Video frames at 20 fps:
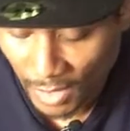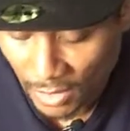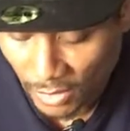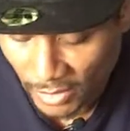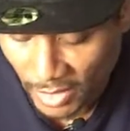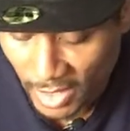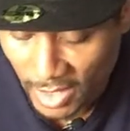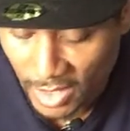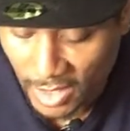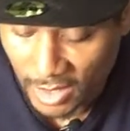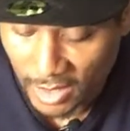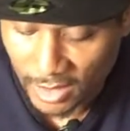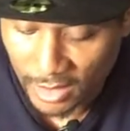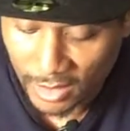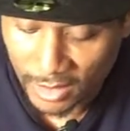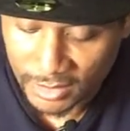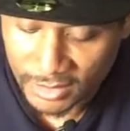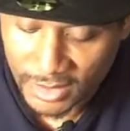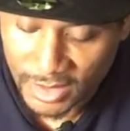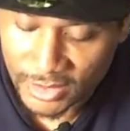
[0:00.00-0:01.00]
Okay,
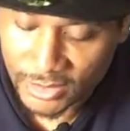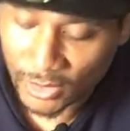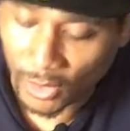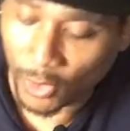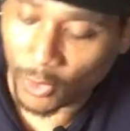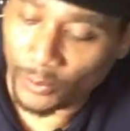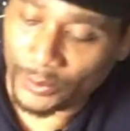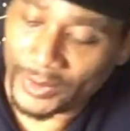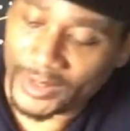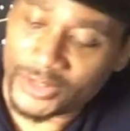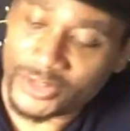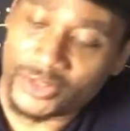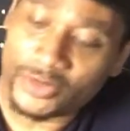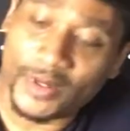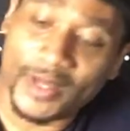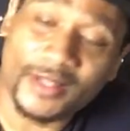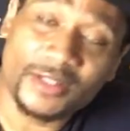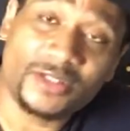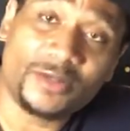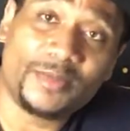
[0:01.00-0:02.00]
it says open
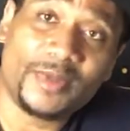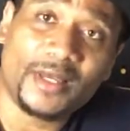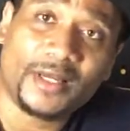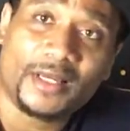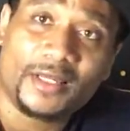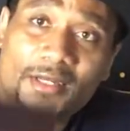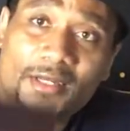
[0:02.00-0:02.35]
to intimate